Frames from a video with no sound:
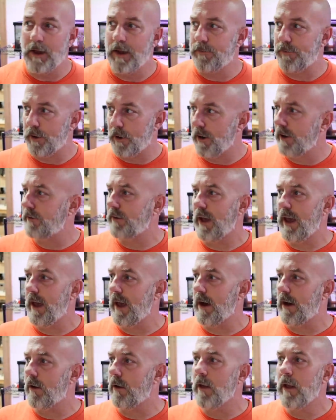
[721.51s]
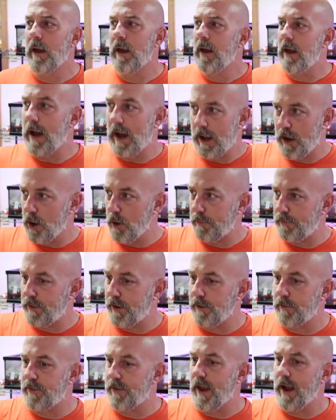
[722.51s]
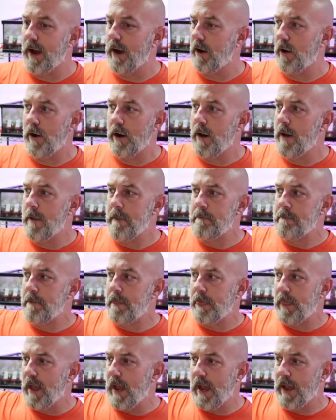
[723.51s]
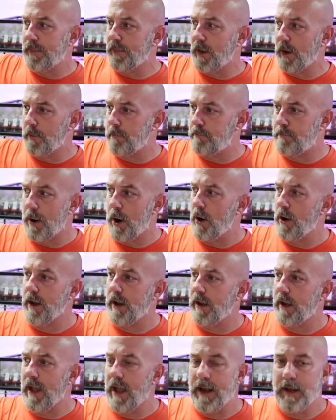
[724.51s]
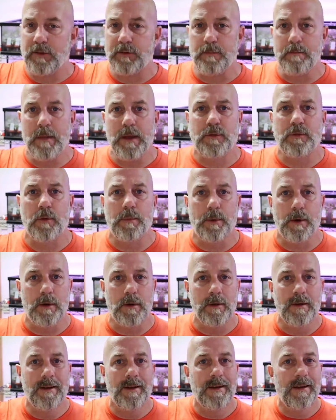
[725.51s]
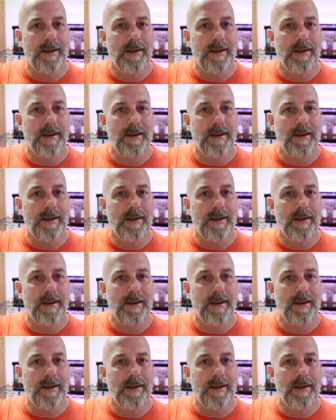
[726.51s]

If there is a hell, I hope they're there, and they're burning, and it's miserable.